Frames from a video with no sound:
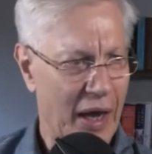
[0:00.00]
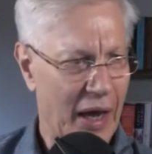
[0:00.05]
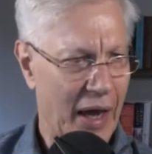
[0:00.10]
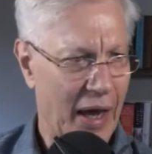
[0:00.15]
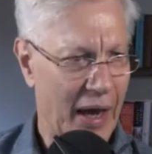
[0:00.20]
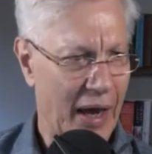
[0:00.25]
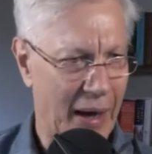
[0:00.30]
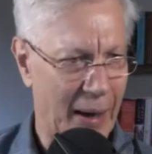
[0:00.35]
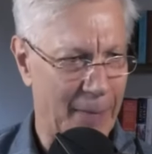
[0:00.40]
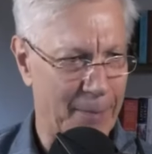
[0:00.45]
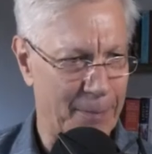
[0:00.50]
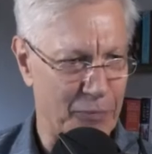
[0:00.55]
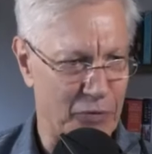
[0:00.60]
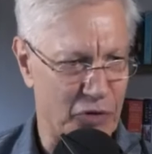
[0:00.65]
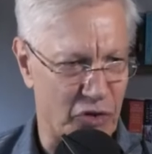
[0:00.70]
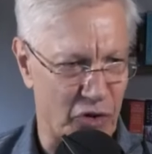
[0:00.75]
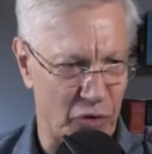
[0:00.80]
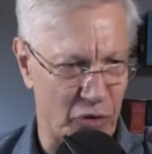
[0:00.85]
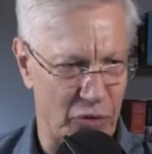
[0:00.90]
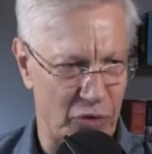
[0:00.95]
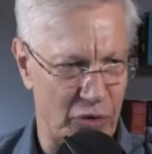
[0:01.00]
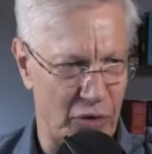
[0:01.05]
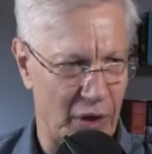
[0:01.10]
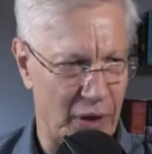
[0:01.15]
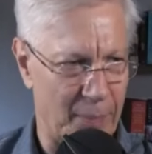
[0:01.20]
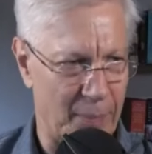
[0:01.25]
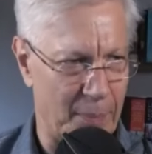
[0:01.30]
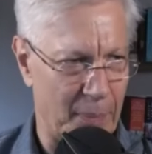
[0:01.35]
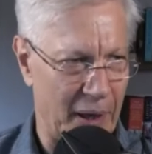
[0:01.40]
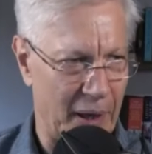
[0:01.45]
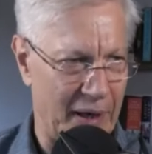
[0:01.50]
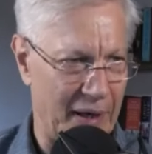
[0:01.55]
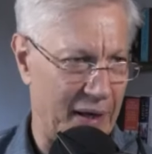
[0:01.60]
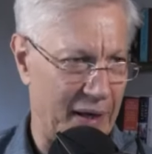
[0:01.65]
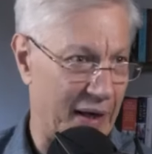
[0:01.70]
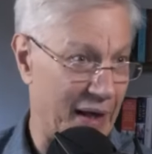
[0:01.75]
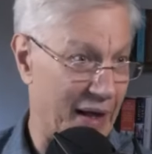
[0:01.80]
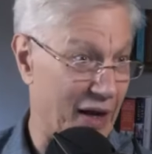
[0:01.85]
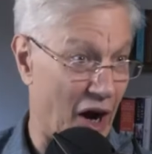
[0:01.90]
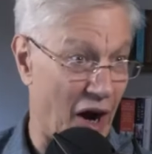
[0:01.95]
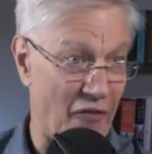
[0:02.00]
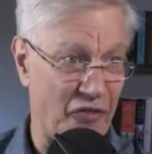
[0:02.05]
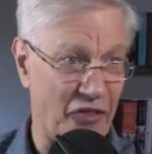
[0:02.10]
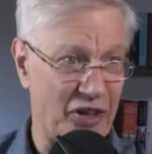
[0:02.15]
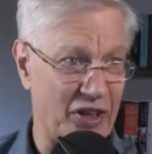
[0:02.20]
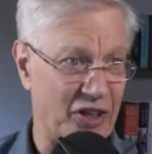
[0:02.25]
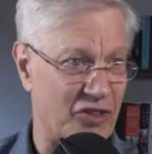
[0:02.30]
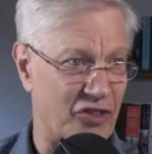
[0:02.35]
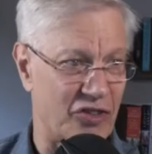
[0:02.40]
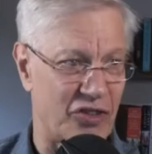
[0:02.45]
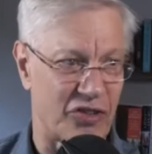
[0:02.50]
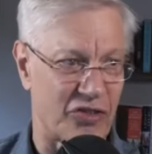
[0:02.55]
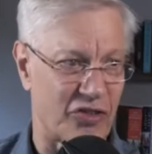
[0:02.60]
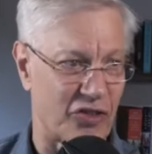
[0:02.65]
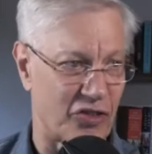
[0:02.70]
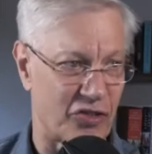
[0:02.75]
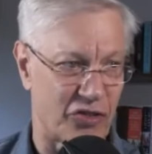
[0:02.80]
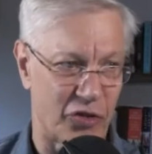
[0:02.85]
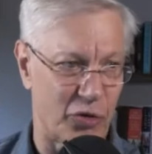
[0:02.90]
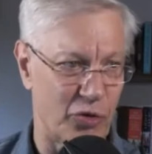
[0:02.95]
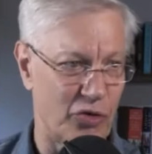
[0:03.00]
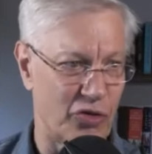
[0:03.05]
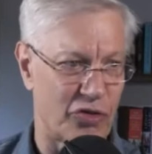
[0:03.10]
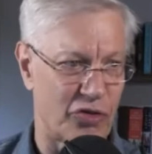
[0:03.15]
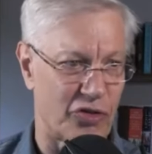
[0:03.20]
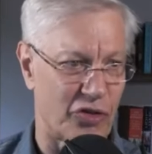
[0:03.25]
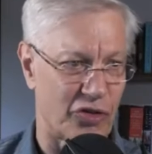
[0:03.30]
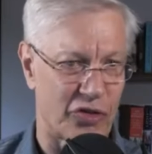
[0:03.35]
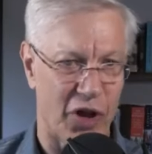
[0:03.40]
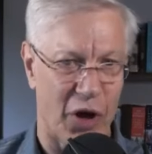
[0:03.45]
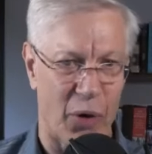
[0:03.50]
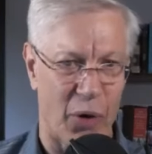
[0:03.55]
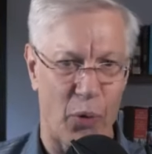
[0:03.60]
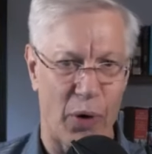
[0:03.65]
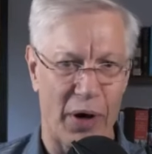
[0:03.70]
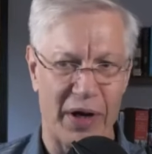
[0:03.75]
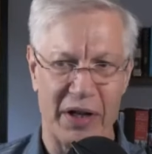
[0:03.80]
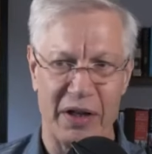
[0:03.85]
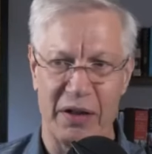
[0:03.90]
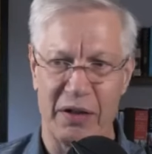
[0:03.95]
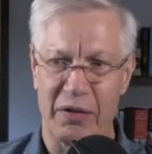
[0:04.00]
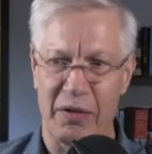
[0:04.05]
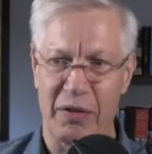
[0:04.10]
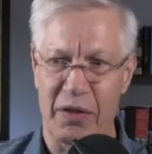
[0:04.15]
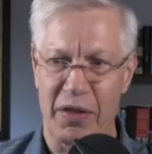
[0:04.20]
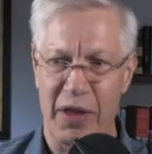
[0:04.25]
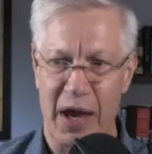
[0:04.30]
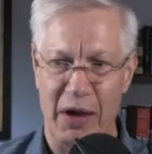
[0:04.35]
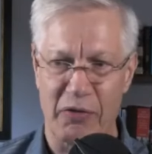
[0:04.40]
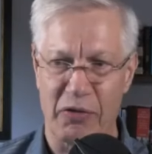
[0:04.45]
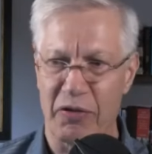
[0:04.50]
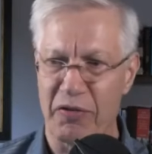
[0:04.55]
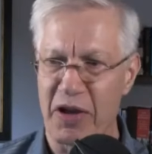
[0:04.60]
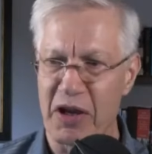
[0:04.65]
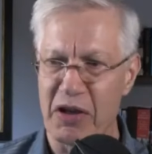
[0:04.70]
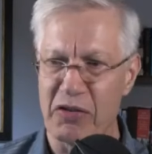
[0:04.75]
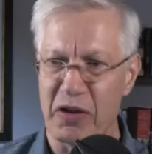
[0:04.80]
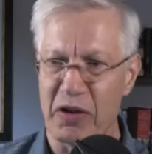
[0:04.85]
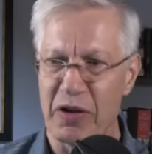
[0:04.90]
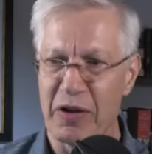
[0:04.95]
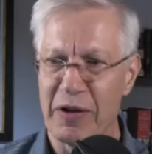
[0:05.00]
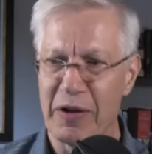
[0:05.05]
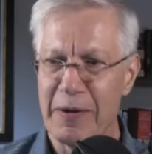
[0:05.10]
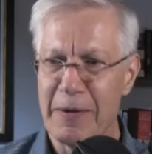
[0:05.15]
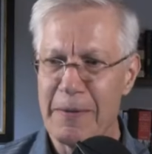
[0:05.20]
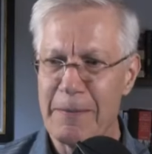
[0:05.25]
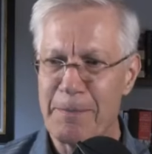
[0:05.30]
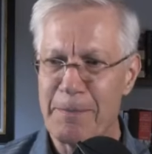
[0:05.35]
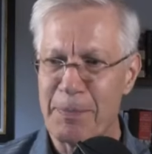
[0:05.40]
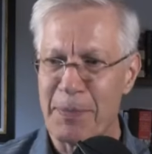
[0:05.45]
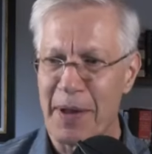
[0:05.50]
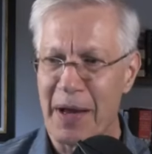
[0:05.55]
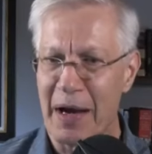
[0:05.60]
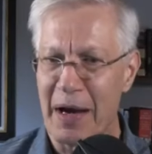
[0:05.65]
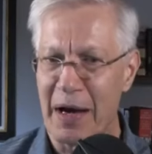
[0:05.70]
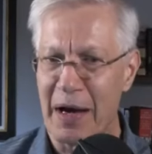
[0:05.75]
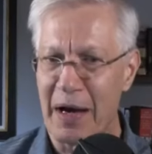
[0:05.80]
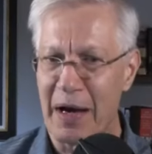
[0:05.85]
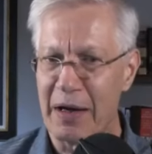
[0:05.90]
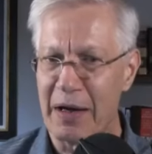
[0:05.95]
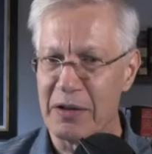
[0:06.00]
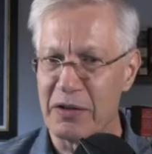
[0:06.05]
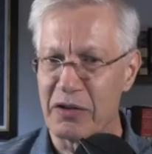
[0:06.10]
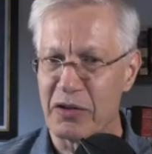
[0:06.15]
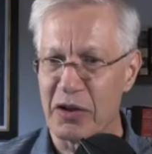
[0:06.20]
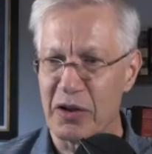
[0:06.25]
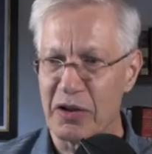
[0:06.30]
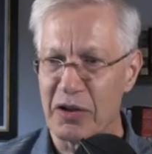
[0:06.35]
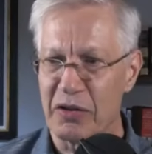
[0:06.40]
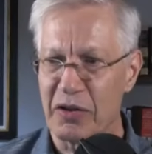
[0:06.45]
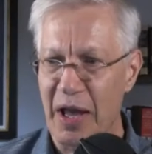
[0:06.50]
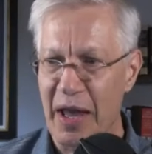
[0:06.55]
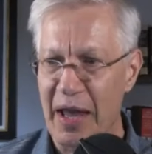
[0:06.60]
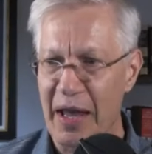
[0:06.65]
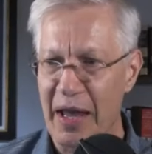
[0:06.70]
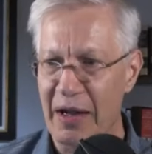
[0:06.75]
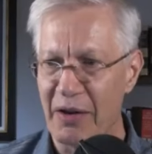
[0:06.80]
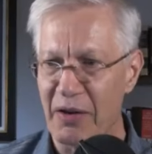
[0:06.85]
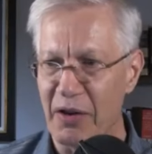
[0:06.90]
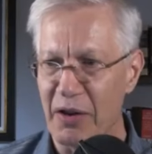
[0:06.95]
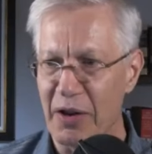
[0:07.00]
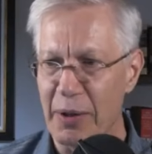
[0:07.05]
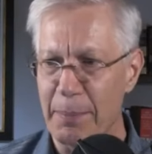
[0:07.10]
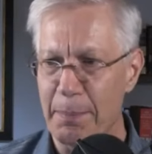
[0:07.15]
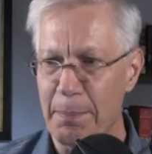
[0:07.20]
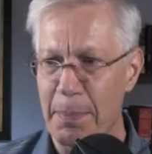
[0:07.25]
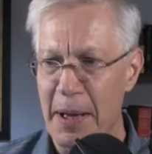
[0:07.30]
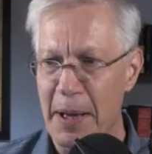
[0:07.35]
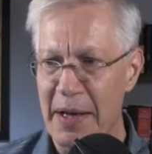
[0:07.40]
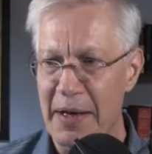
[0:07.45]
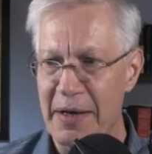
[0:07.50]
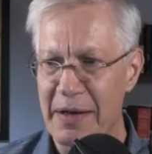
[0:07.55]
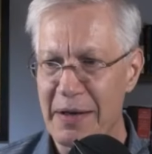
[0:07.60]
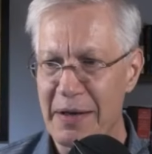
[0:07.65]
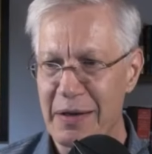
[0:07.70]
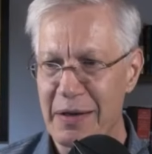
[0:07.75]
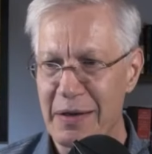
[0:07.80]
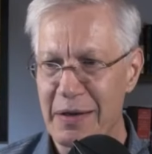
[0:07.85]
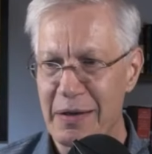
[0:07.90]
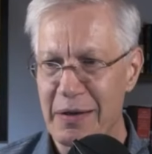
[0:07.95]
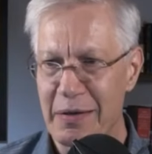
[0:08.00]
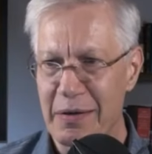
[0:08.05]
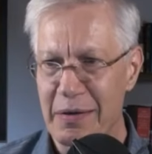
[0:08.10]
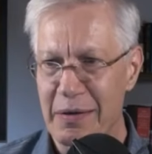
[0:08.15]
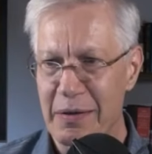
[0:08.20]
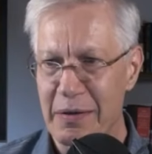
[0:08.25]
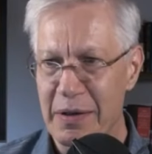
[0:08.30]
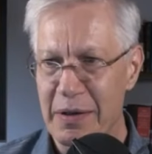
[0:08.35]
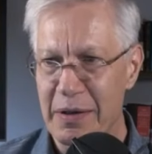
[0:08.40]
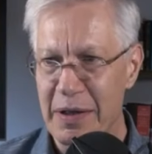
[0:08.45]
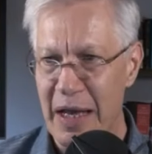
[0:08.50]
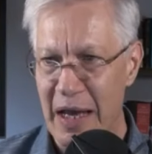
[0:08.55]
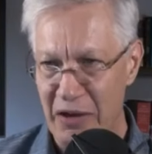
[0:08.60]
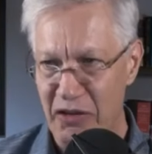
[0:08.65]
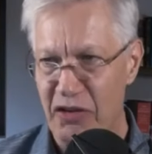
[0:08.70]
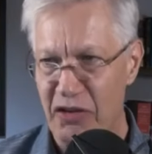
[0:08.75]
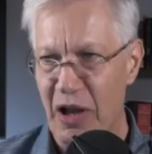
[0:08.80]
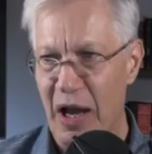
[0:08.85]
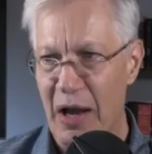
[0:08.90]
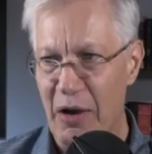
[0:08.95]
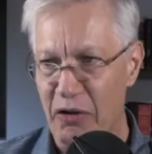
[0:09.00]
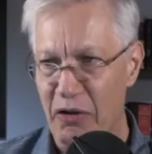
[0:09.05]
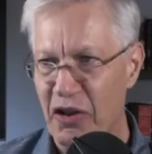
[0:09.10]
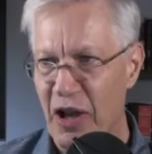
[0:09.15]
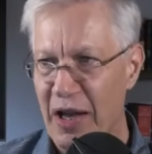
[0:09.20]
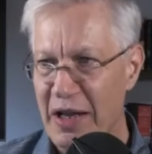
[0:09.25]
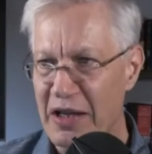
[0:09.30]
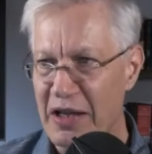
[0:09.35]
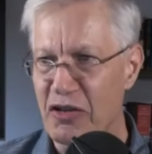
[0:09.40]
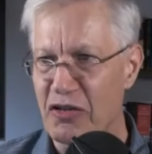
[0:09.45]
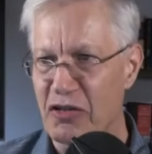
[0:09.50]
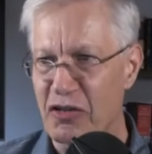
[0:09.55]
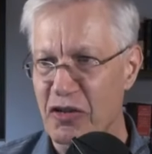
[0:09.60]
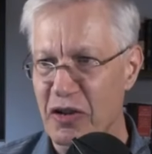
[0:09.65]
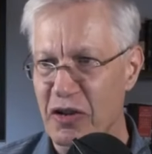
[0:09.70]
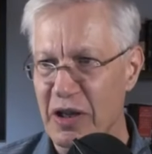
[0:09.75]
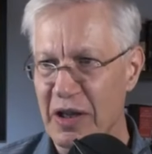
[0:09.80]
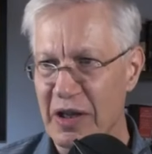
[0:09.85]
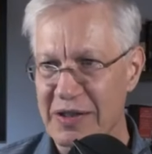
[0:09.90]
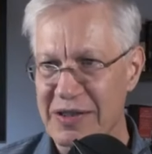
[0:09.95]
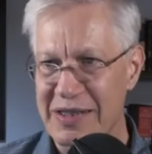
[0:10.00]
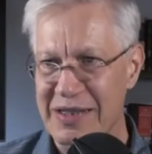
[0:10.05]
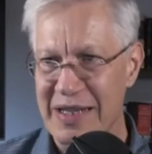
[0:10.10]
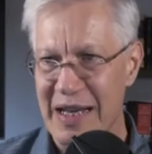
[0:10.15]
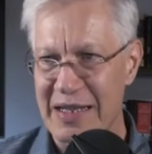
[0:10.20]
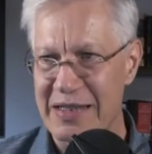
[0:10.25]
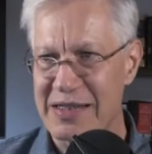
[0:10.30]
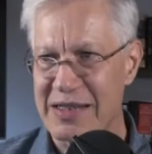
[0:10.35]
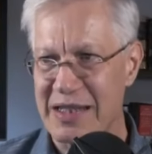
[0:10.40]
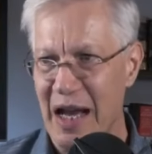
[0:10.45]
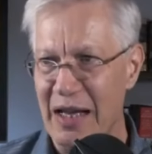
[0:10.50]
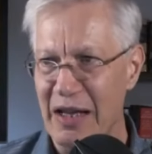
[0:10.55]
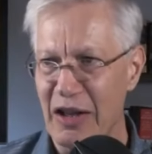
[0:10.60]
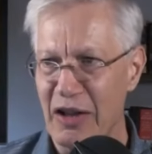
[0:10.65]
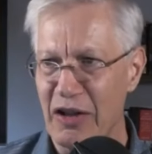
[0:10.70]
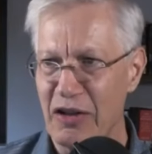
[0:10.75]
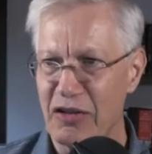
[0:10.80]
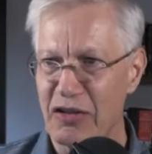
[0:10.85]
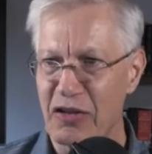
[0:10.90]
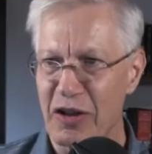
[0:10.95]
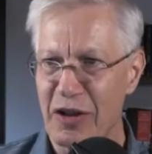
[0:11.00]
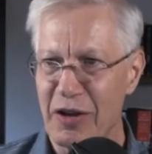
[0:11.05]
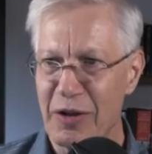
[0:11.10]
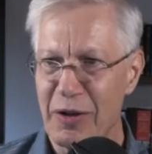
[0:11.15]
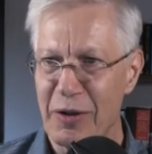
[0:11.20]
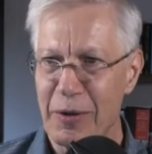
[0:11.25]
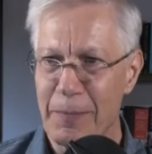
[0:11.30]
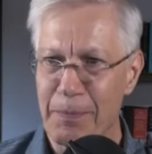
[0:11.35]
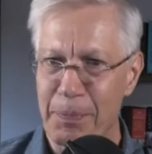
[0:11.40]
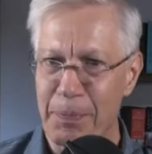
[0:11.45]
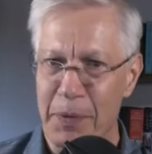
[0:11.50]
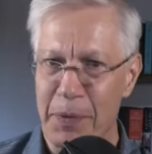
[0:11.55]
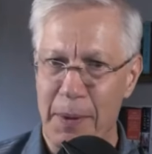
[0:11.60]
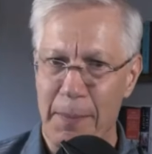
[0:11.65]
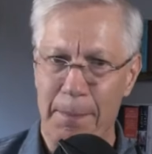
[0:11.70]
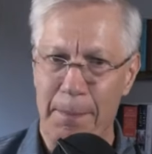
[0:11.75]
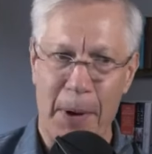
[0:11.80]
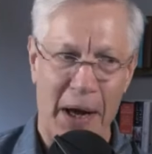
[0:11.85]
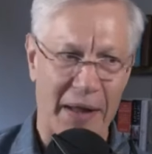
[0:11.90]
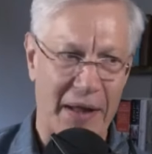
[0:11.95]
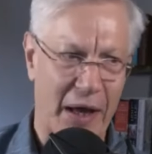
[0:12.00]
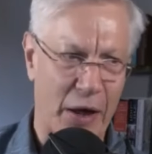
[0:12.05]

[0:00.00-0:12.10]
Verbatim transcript: Um, so, and then often it's just the students just not wanting the aggravation mm-hmm. uh, to, to handle it. But yes, our site is in a sense silenced by the